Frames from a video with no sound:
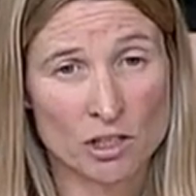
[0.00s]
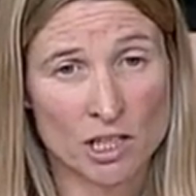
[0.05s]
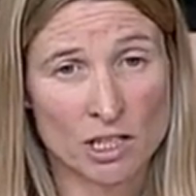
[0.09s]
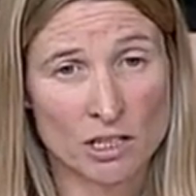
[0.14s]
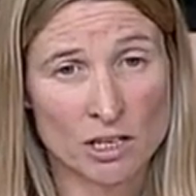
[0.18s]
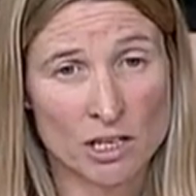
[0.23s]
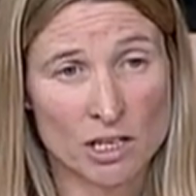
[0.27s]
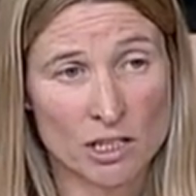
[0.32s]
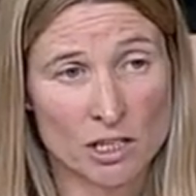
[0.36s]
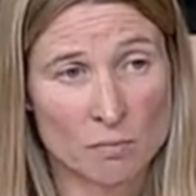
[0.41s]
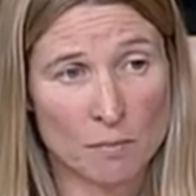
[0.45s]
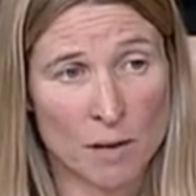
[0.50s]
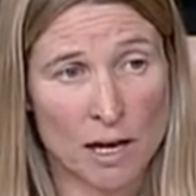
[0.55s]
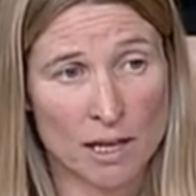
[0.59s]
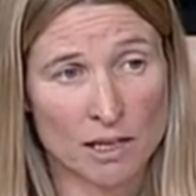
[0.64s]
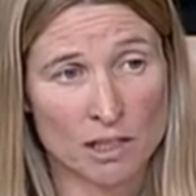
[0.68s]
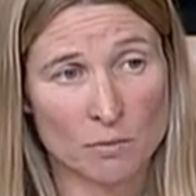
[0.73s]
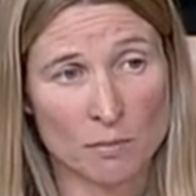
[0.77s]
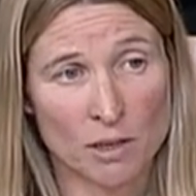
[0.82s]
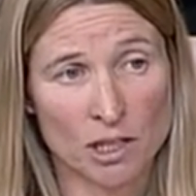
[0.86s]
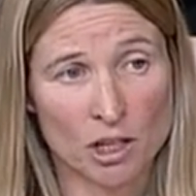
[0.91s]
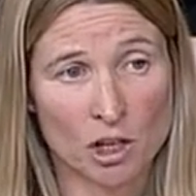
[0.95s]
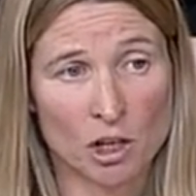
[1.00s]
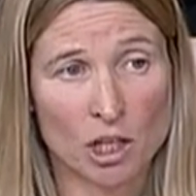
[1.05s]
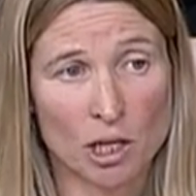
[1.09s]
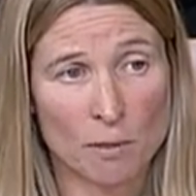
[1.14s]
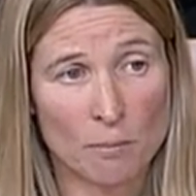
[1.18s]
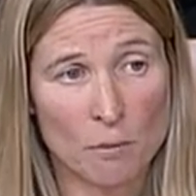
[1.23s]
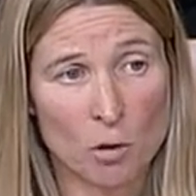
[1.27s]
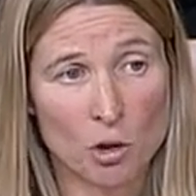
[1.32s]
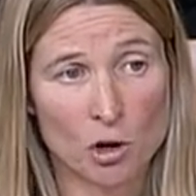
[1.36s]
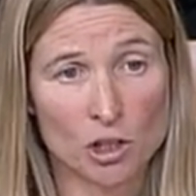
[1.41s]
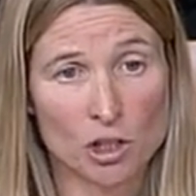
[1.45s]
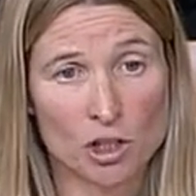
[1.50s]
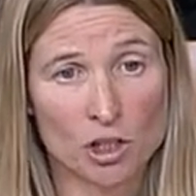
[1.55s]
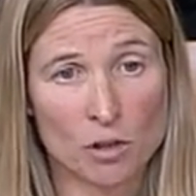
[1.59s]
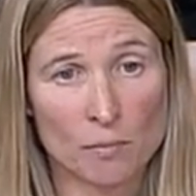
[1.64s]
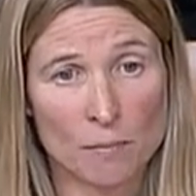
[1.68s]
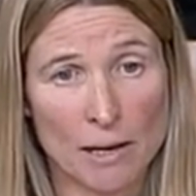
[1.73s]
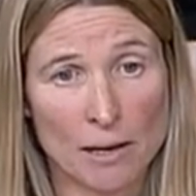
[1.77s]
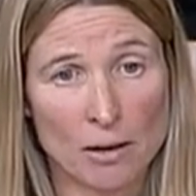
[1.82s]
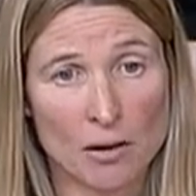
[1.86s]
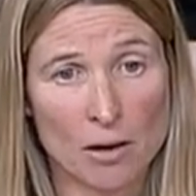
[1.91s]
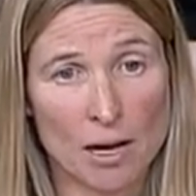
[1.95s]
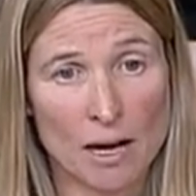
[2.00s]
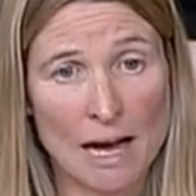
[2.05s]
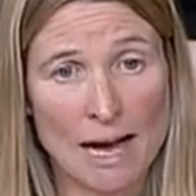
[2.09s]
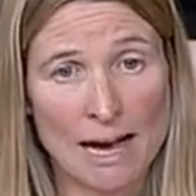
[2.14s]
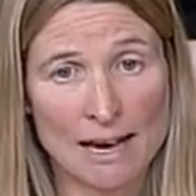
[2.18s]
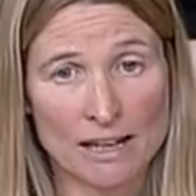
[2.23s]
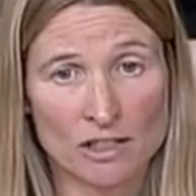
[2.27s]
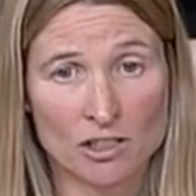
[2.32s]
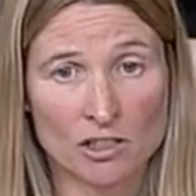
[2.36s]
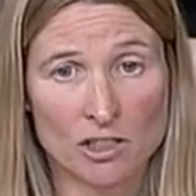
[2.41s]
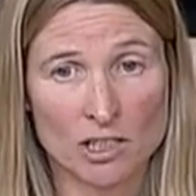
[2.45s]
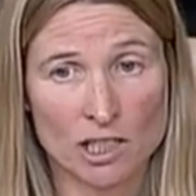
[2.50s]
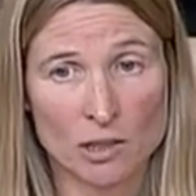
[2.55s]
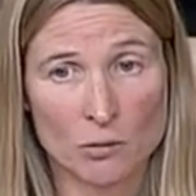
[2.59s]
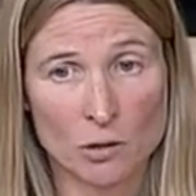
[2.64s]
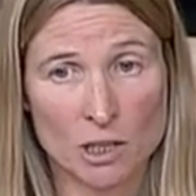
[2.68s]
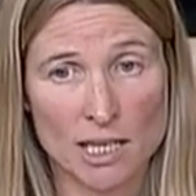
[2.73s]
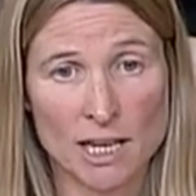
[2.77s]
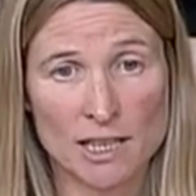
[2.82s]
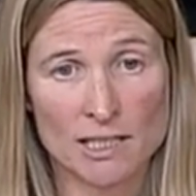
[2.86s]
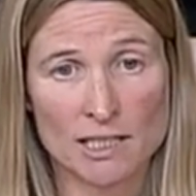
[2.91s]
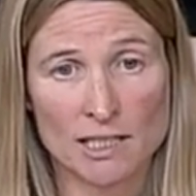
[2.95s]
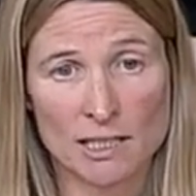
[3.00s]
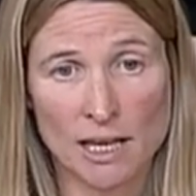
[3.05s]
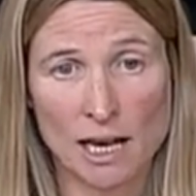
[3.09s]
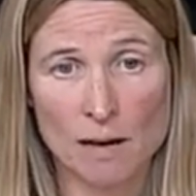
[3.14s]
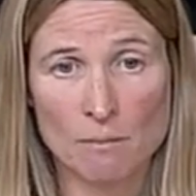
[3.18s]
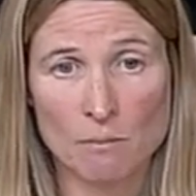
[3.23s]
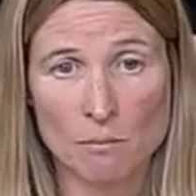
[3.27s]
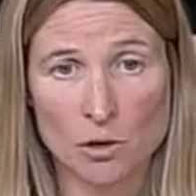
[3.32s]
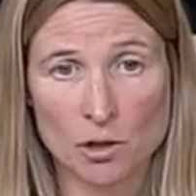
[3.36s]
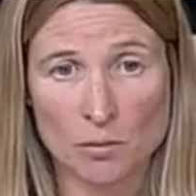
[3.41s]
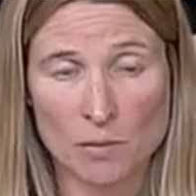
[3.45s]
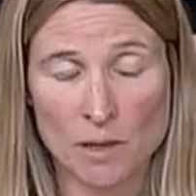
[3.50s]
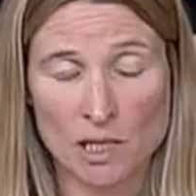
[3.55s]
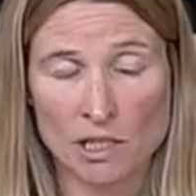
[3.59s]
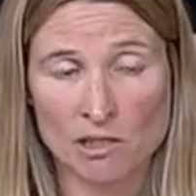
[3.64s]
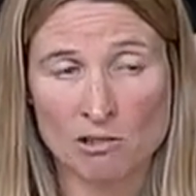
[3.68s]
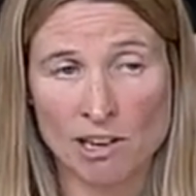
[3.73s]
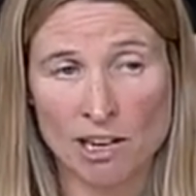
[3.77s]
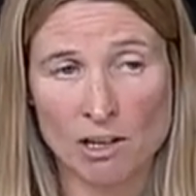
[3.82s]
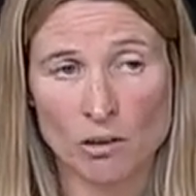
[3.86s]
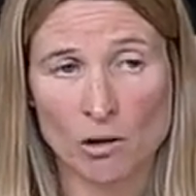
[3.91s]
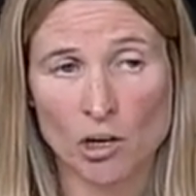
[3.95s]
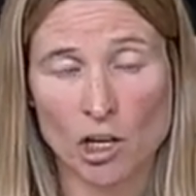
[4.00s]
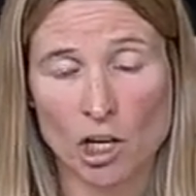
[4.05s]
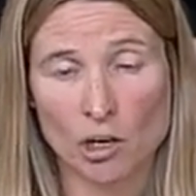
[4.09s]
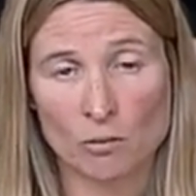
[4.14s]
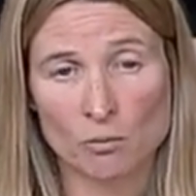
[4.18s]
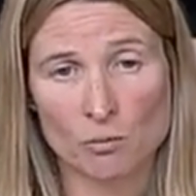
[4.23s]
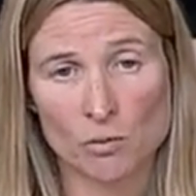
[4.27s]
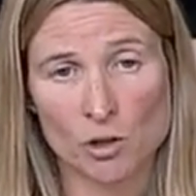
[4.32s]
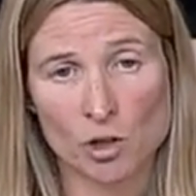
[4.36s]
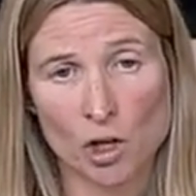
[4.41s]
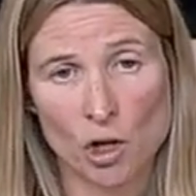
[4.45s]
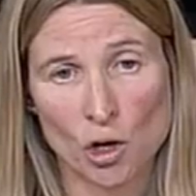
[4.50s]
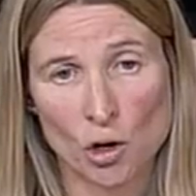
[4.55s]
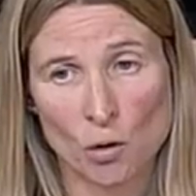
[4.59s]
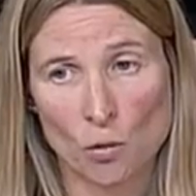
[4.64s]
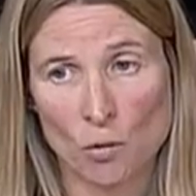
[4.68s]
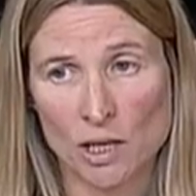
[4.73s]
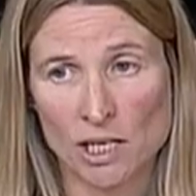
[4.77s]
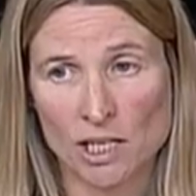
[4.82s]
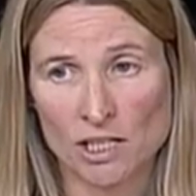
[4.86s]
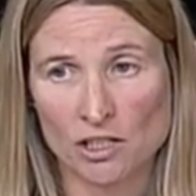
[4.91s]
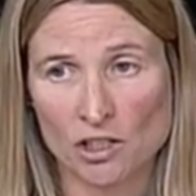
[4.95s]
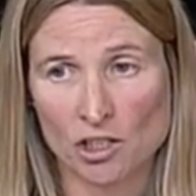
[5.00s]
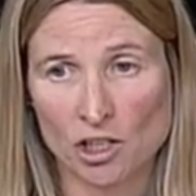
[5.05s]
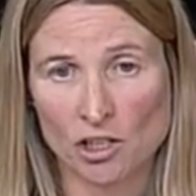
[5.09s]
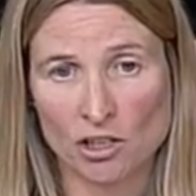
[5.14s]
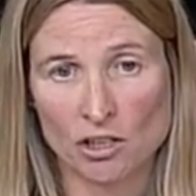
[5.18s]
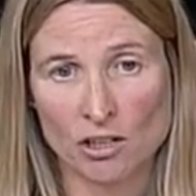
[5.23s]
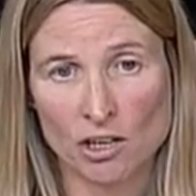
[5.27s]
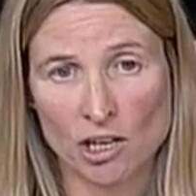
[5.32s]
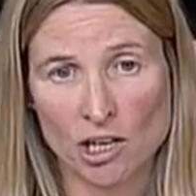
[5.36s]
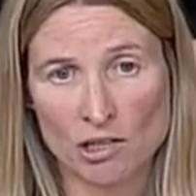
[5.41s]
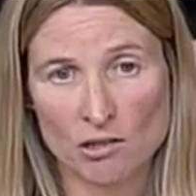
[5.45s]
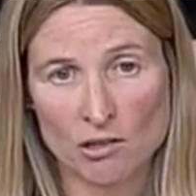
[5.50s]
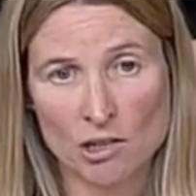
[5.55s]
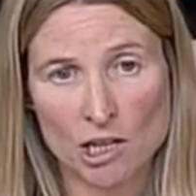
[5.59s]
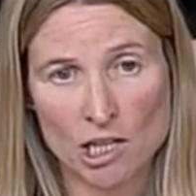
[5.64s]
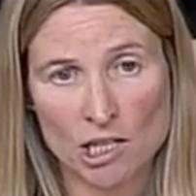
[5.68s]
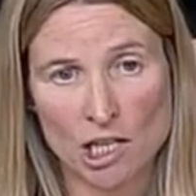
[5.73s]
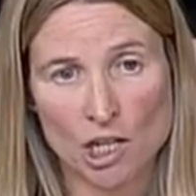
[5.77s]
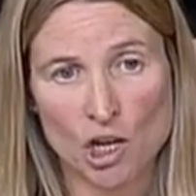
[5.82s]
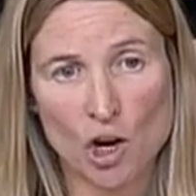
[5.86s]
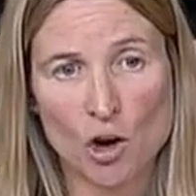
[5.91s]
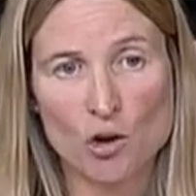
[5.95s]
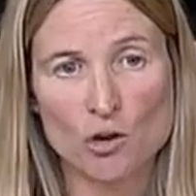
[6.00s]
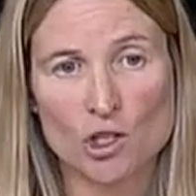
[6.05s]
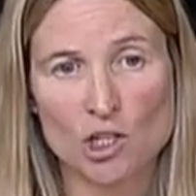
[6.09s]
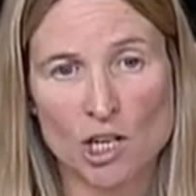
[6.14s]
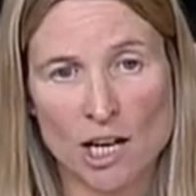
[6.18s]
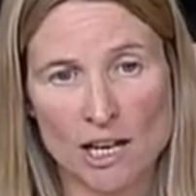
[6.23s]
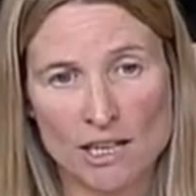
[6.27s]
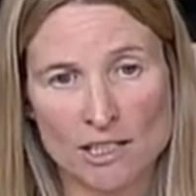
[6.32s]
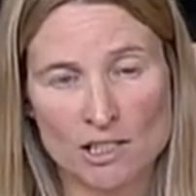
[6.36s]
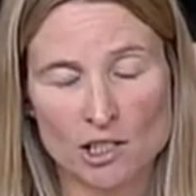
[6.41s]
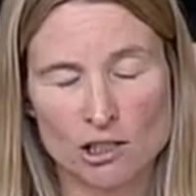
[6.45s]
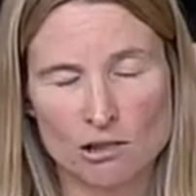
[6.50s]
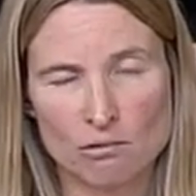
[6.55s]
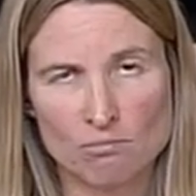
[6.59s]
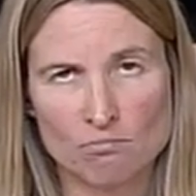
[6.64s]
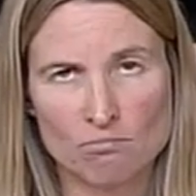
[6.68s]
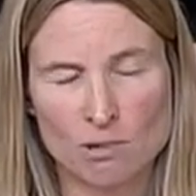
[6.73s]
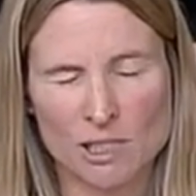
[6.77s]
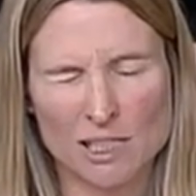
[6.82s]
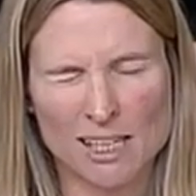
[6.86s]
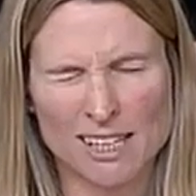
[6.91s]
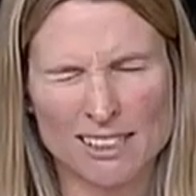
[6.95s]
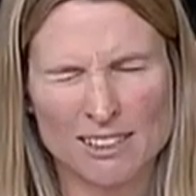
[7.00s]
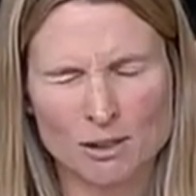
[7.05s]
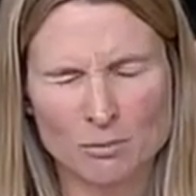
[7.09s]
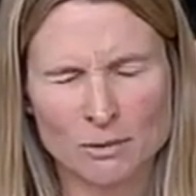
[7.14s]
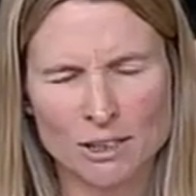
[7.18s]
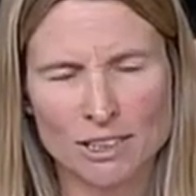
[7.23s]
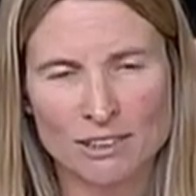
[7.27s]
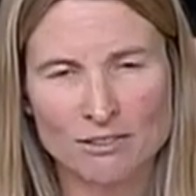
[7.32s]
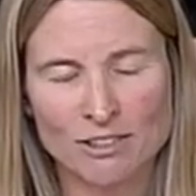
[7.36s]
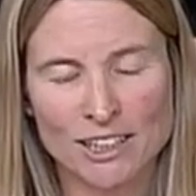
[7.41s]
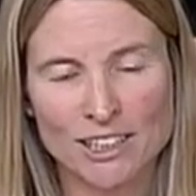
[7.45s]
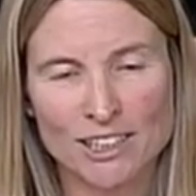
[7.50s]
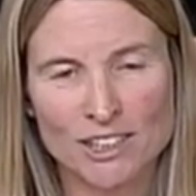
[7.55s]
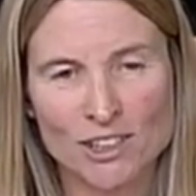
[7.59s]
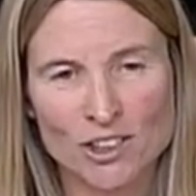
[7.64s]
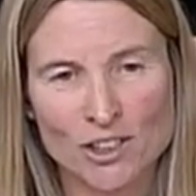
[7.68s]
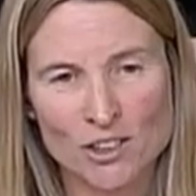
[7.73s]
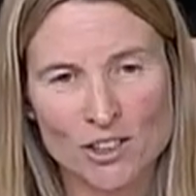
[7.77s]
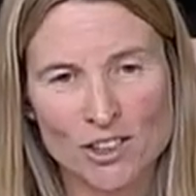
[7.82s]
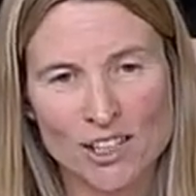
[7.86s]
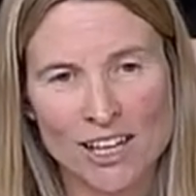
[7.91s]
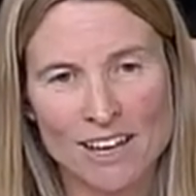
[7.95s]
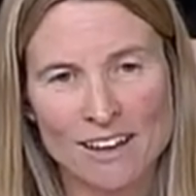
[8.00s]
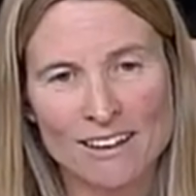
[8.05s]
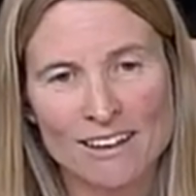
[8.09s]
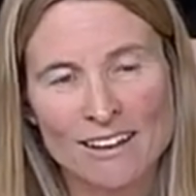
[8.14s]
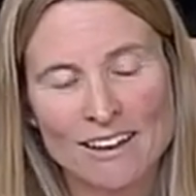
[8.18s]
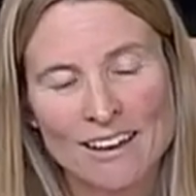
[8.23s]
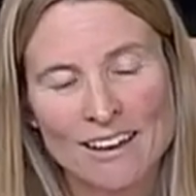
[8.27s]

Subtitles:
It's back to my earlier points about actually we tend to get much better outcomes when it's a negotiated settlement, if I can use that